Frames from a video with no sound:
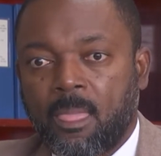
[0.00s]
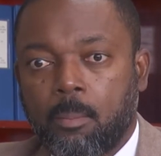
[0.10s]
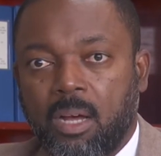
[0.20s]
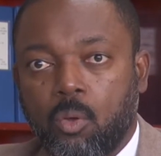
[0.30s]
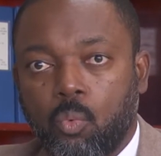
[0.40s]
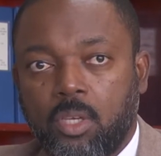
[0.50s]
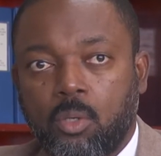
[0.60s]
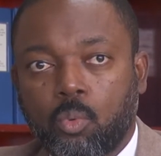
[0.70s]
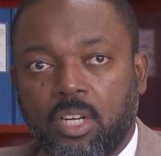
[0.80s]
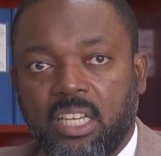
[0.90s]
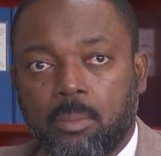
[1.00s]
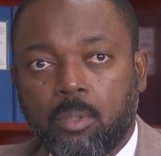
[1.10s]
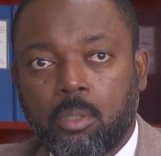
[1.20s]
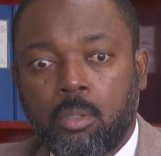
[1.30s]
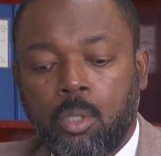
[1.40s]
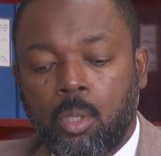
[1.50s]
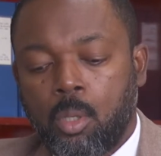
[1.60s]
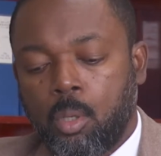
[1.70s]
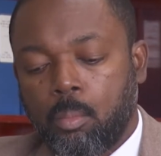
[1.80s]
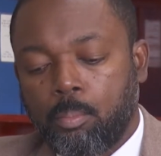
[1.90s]
But we were able,
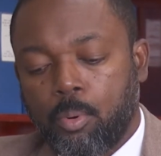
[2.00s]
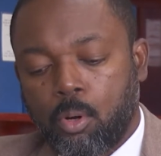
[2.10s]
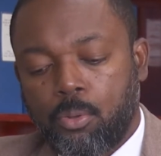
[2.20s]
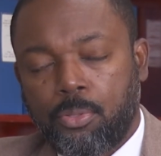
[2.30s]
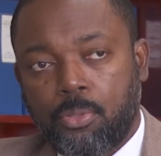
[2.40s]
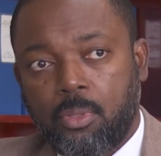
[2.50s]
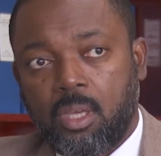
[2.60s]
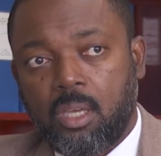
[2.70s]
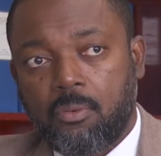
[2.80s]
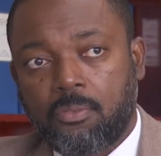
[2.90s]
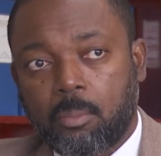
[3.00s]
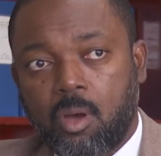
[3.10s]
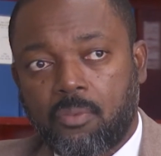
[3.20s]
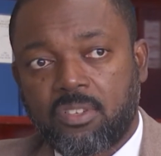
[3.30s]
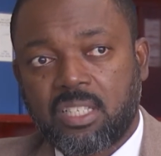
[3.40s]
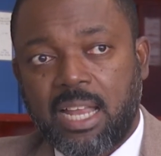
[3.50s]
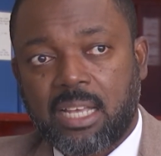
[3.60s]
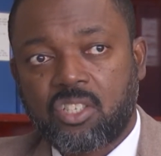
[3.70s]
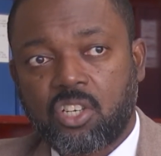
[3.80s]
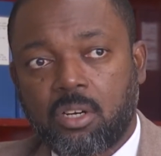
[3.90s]
both from conference
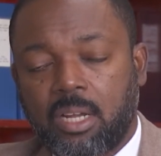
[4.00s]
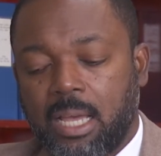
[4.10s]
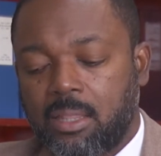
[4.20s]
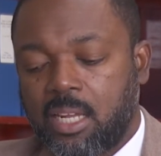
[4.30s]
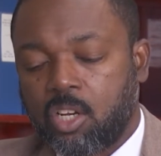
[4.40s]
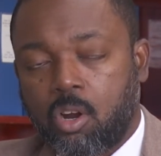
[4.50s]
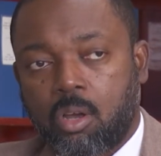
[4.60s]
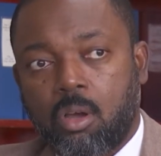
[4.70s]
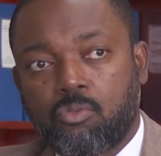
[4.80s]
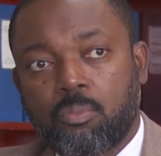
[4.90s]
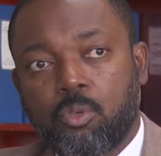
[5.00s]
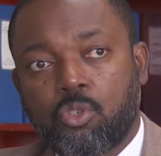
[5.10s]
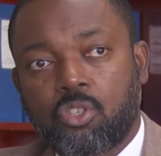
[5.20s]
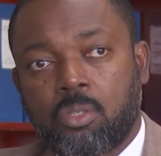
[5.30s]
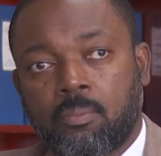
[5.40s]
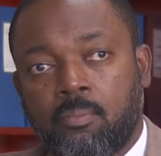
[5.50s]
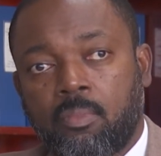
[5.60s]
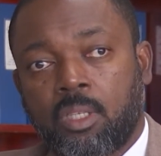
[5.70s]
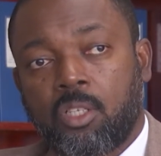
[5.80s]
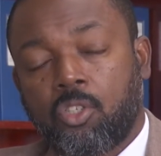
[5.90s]
last year and then in our contribution
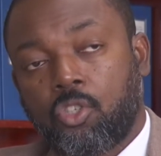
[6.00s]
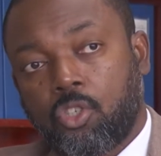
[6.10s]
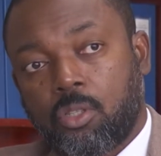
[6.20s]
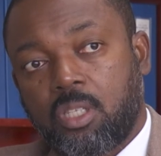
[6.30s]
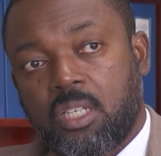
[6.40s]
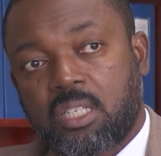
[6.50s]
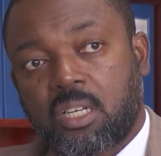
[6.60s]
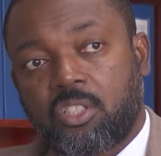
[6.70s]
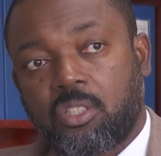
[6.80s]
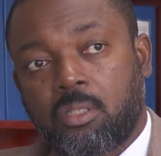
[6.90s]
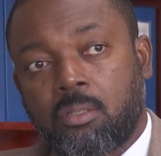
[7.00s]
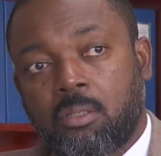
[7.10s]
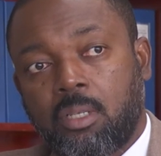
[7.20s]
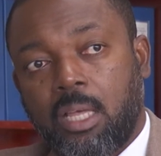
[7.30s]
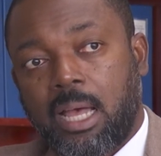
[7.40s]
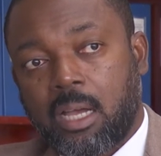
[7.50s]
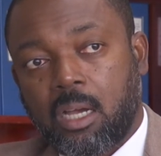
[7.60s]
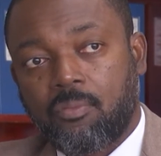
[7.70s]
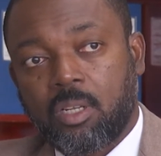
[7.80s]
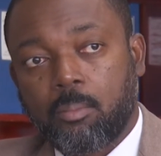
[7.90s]
to the discussion at
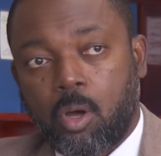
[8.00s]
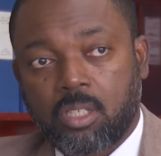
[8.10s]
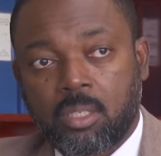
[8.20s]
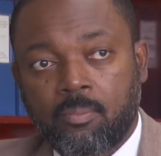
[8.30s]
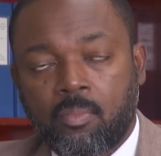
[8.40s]
governing body,